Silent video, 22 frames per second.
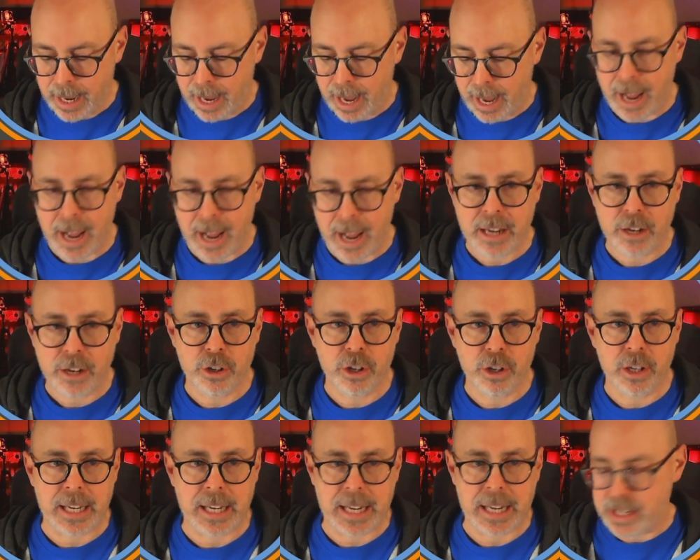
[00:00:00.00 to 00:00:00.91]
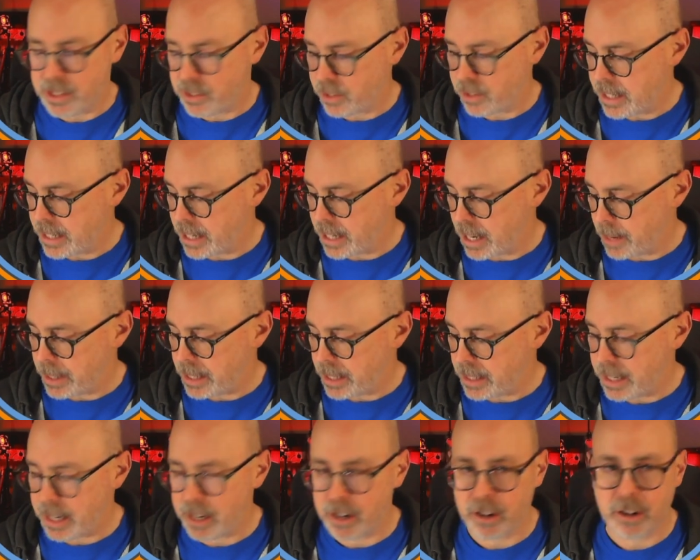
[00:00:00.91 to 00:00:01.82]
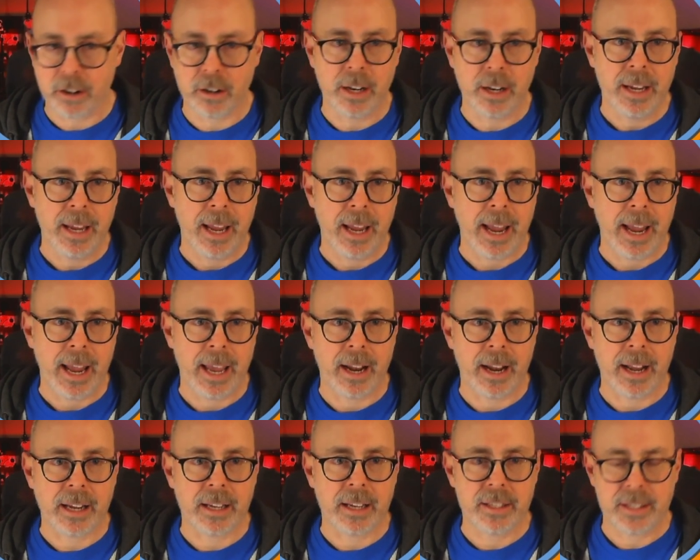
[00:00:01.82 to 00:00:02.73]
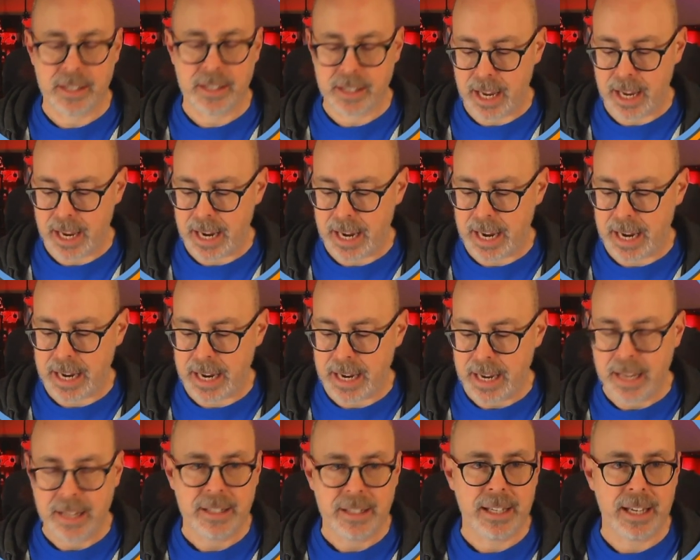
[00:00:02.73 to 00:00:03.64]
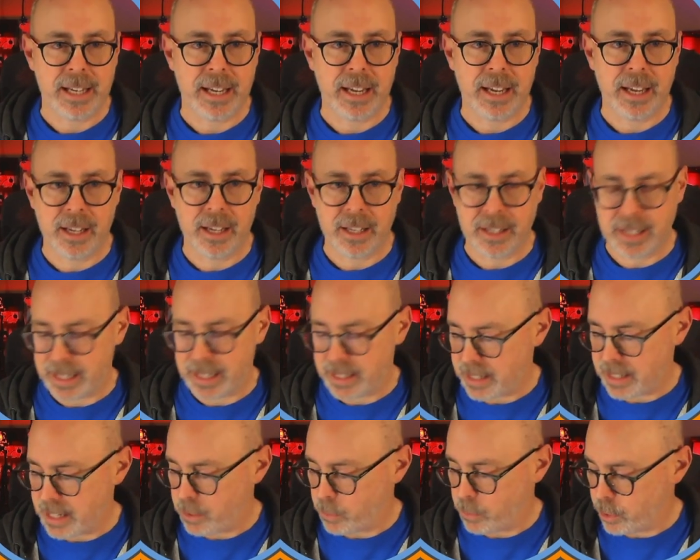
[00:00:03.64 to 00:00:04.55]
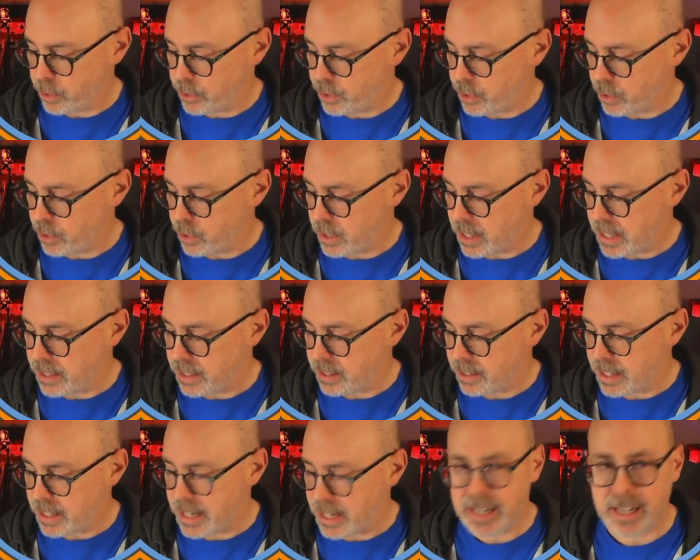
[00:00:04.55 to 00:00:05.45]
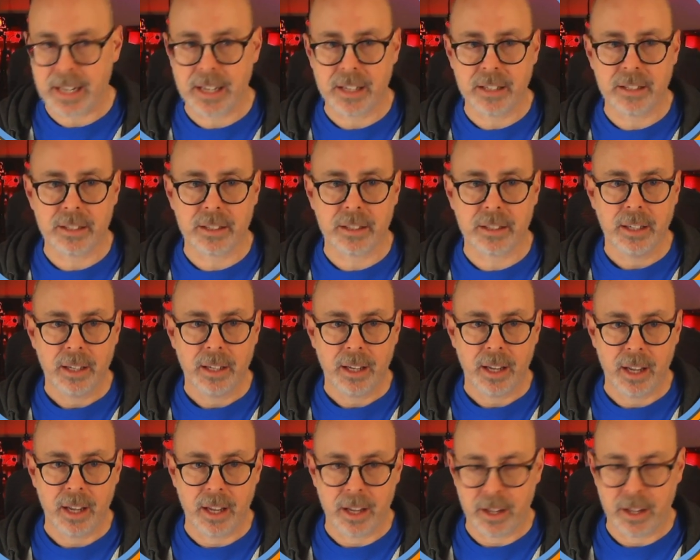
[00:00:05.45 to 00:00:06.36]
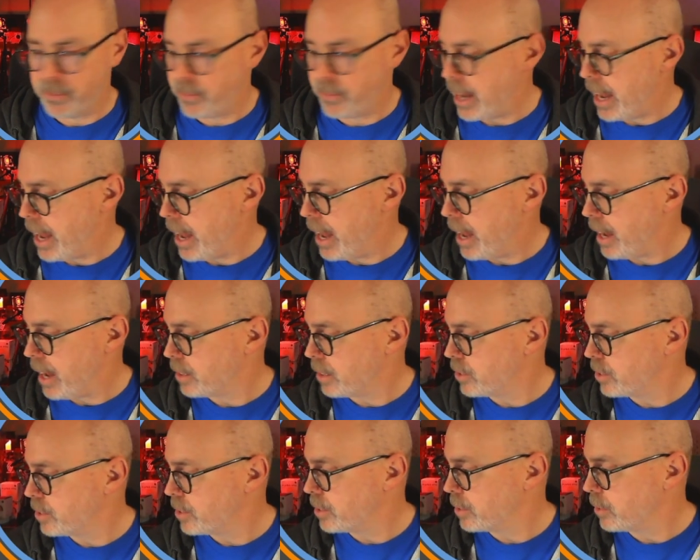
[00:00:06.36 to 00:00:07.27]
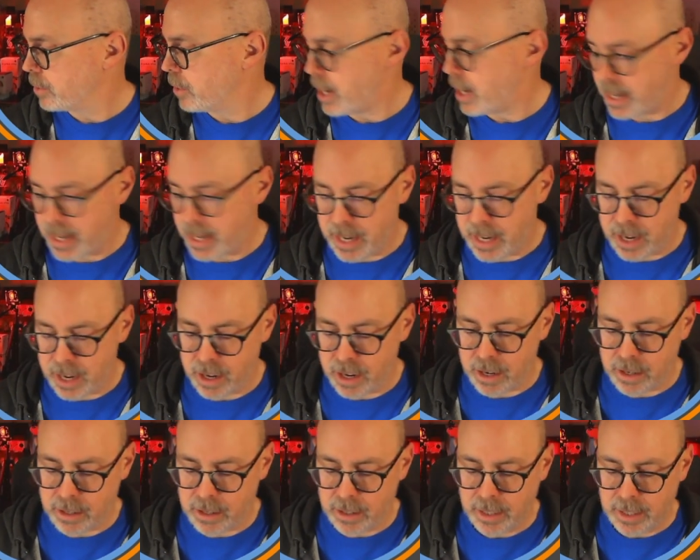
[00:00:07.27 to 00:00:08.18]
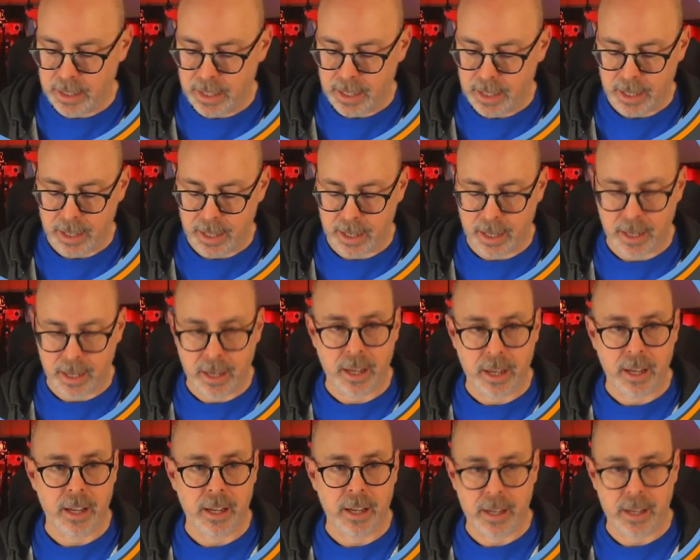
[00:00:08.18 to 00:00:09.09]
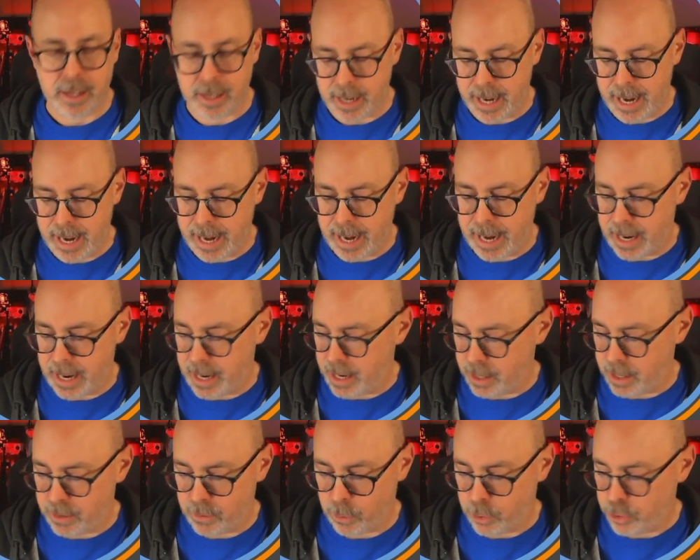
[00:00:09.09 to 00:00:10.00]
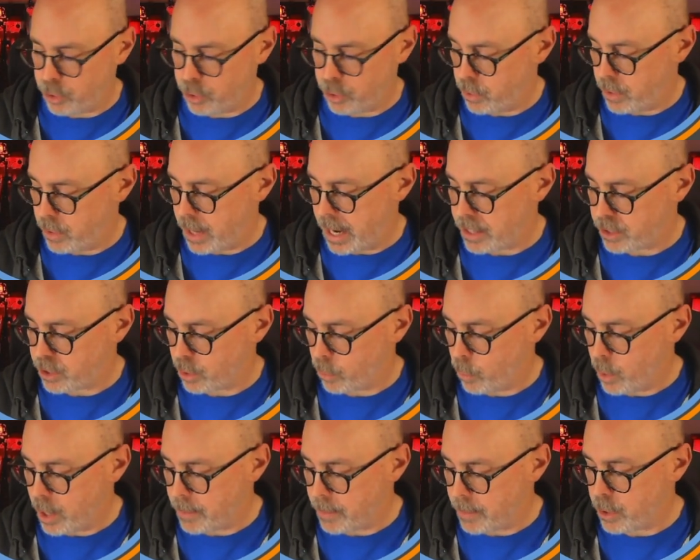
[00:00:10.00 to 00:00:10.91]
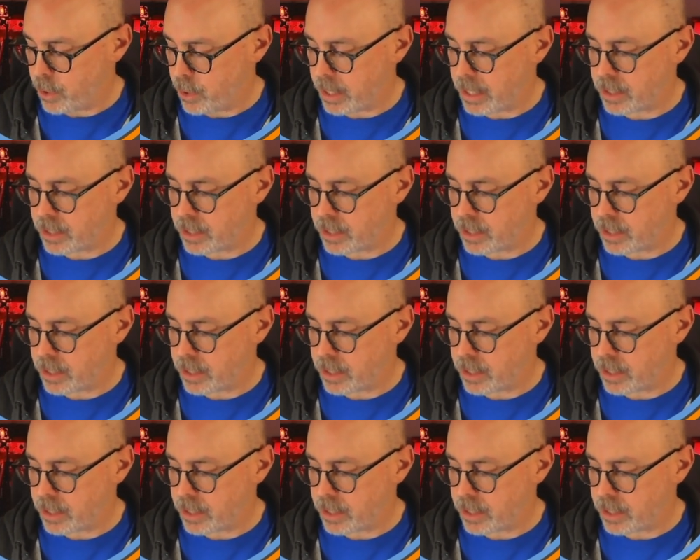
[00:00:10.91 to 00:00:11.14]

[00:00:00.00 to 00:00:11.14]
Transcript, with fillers: I could easily come in here and I could say 10 is equal to the secant of x right here. Uh, and we'll do that. So what I'm doing